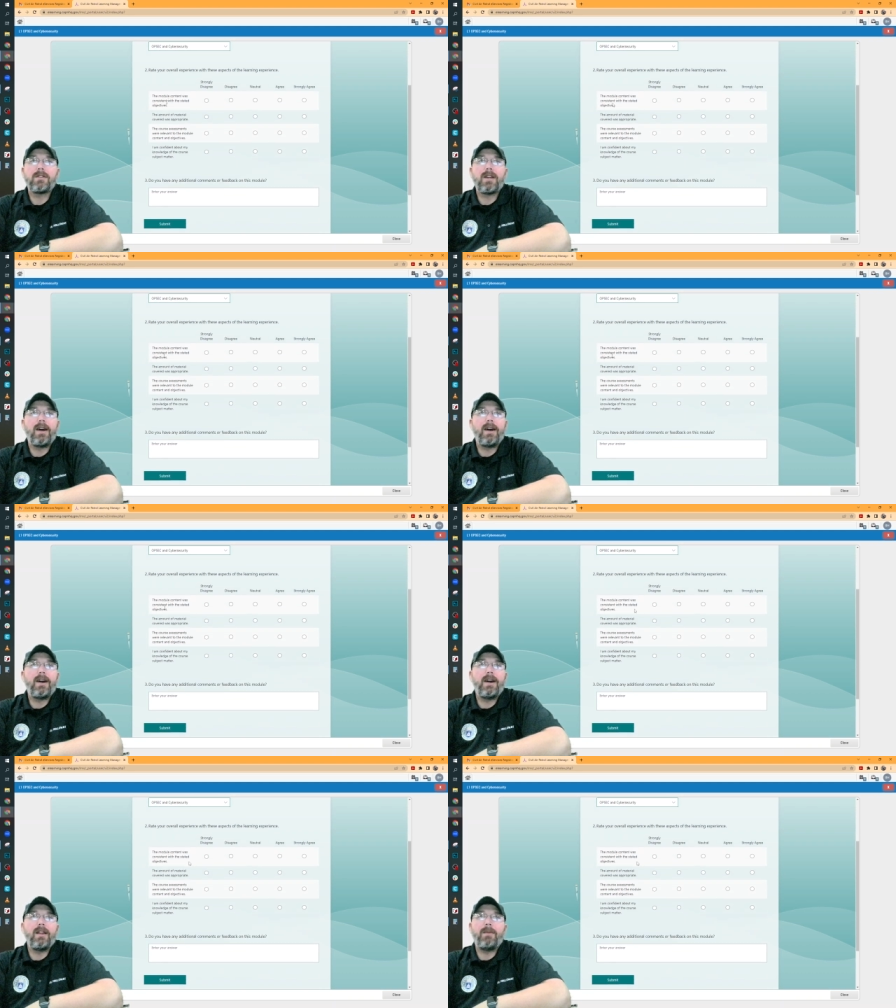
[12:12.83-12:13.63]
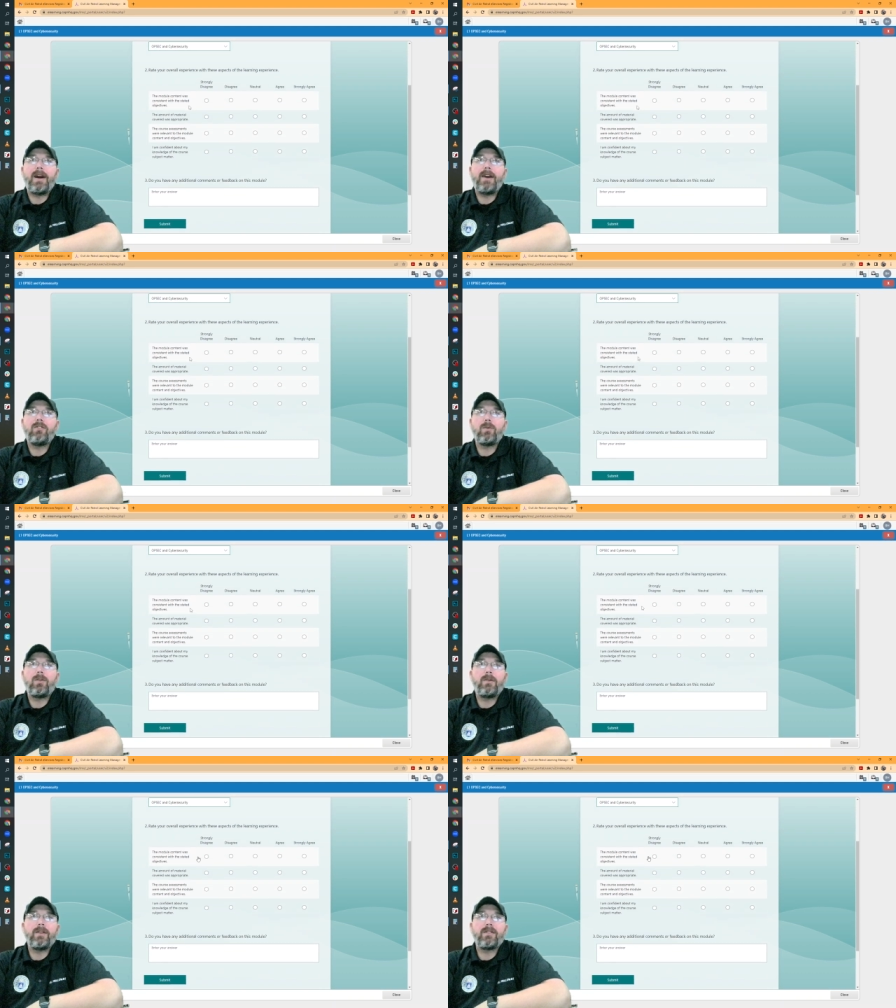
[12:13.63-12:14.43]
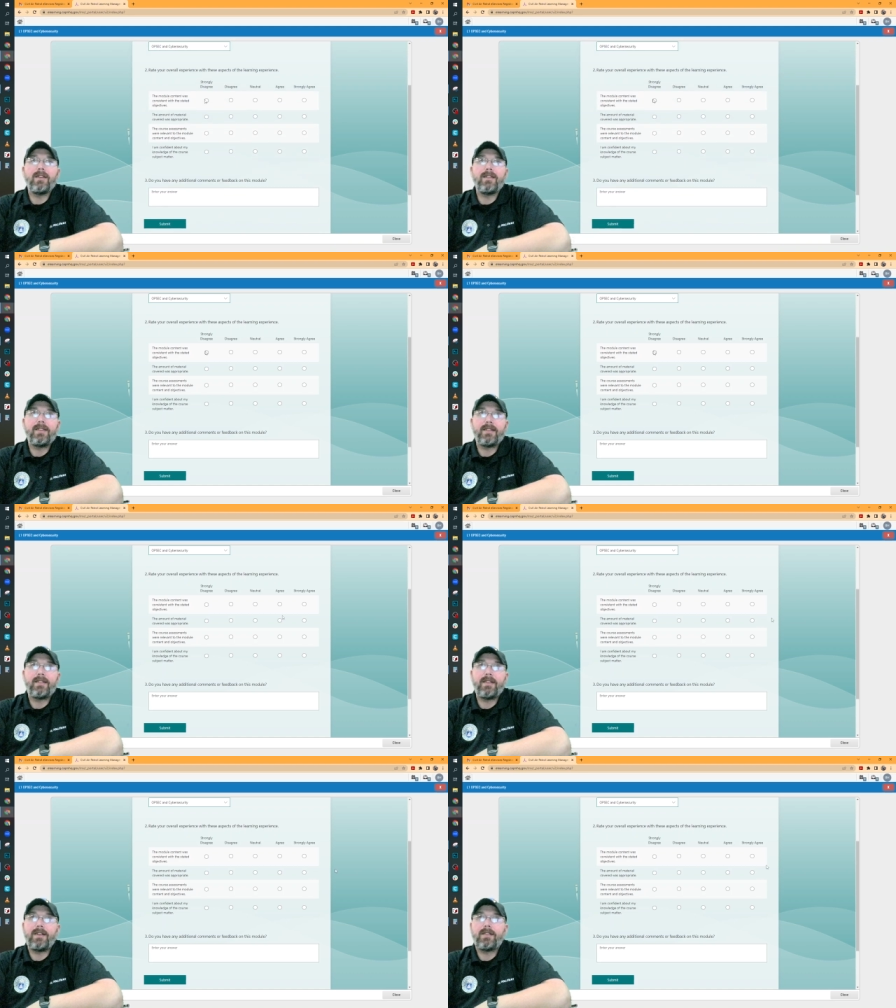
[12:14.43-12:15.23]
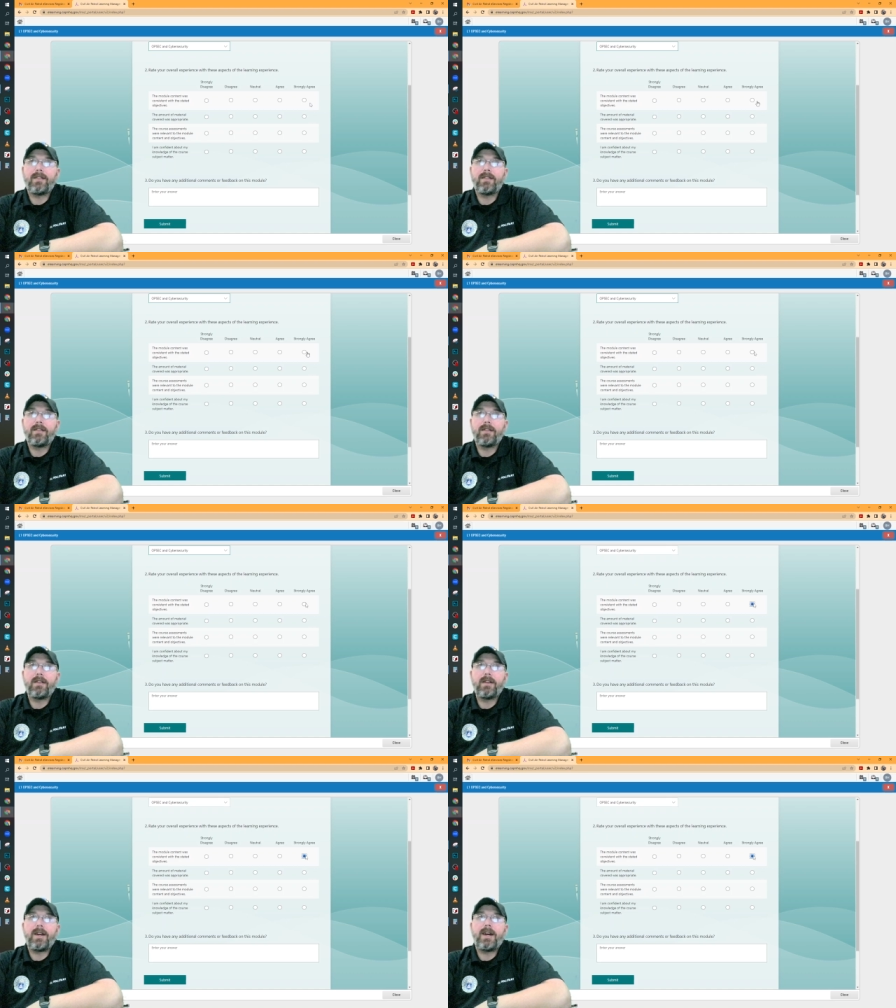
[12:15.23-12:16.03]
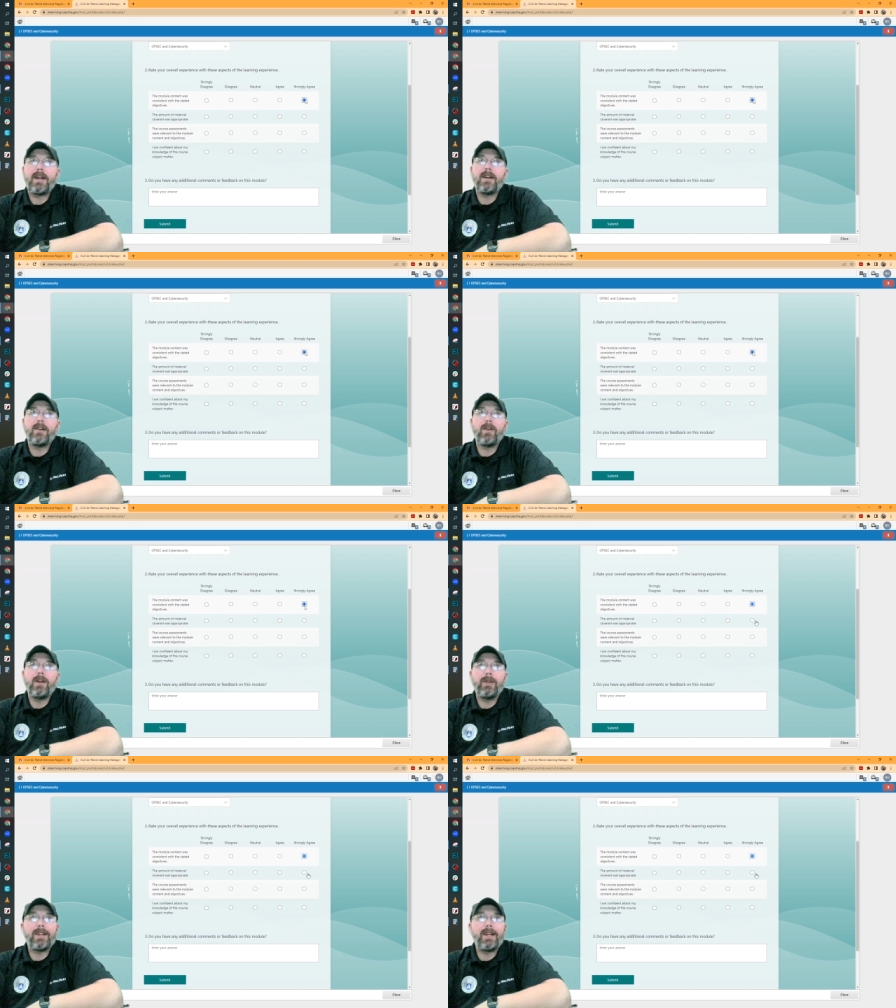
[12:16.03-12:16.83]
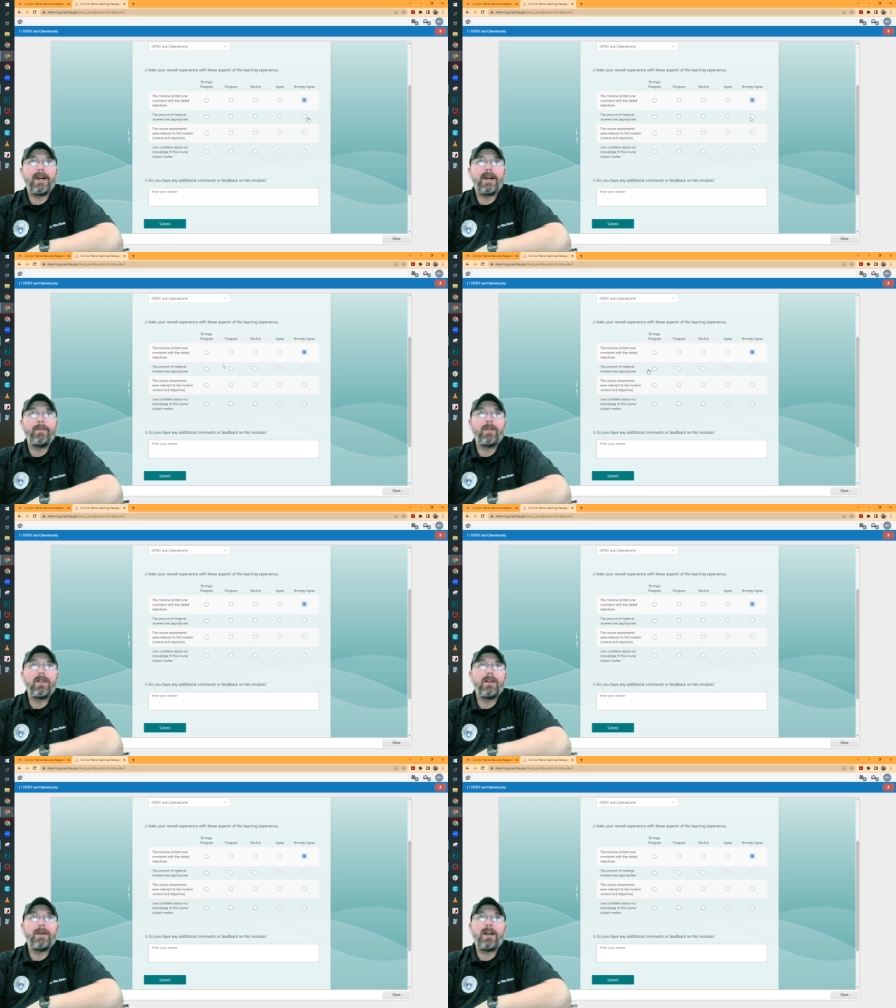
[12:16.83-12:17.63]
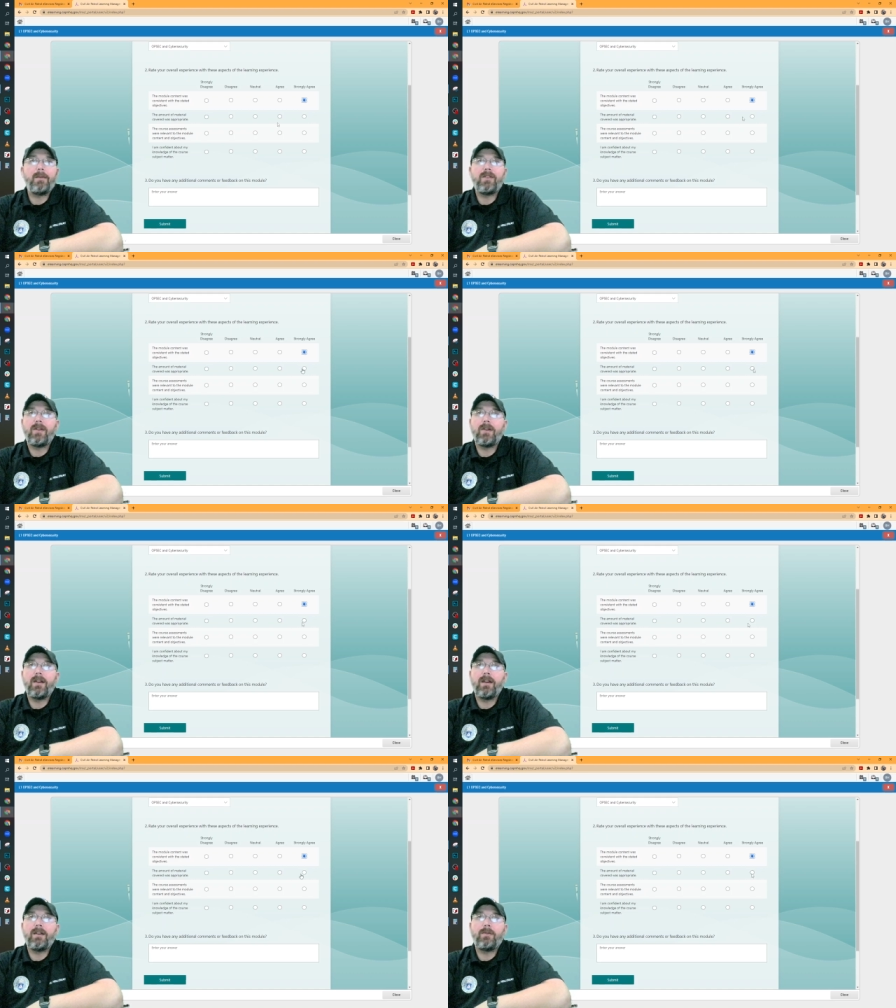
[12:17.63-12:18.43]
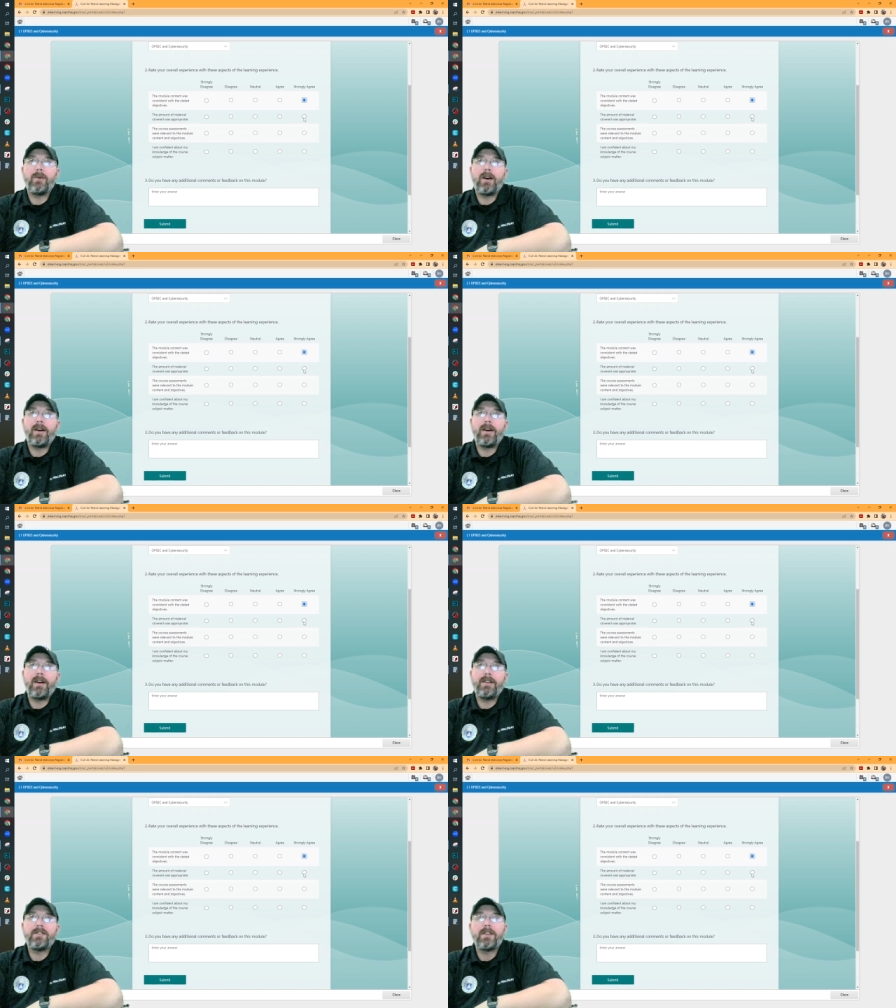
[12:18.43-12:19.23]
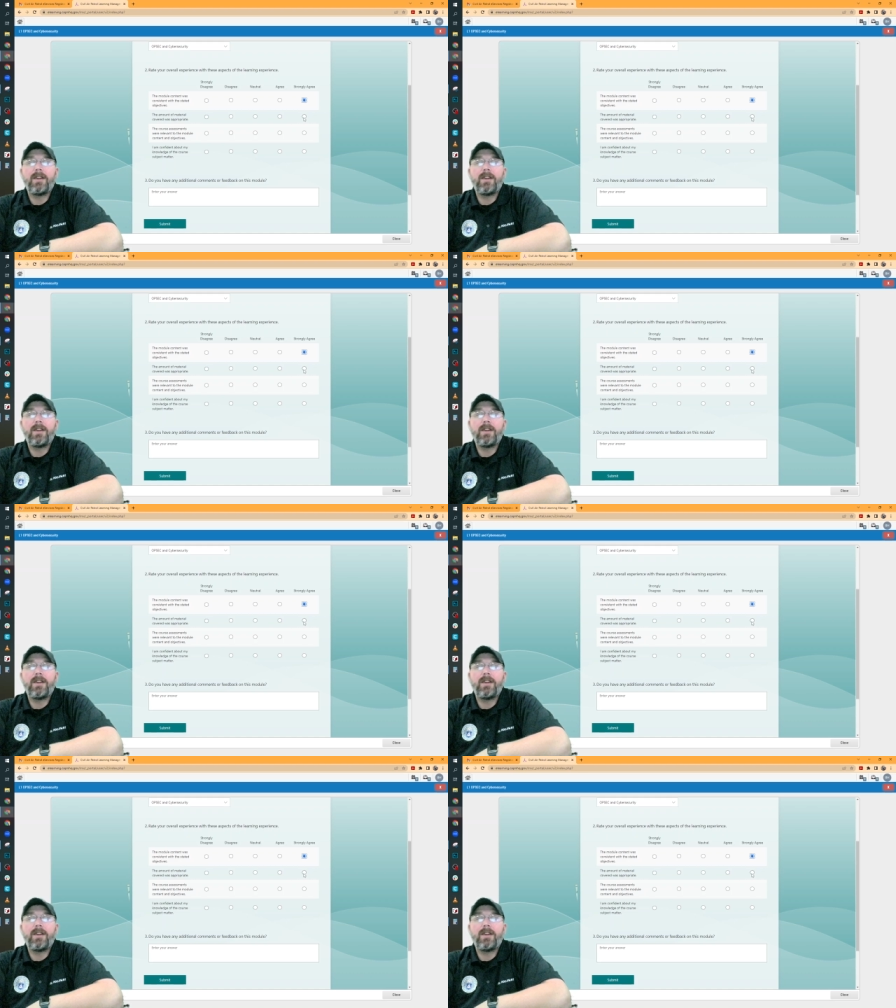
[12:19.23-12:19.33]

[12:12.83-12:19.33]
uh, the module was consistent. I can agree with that. The amount of material was,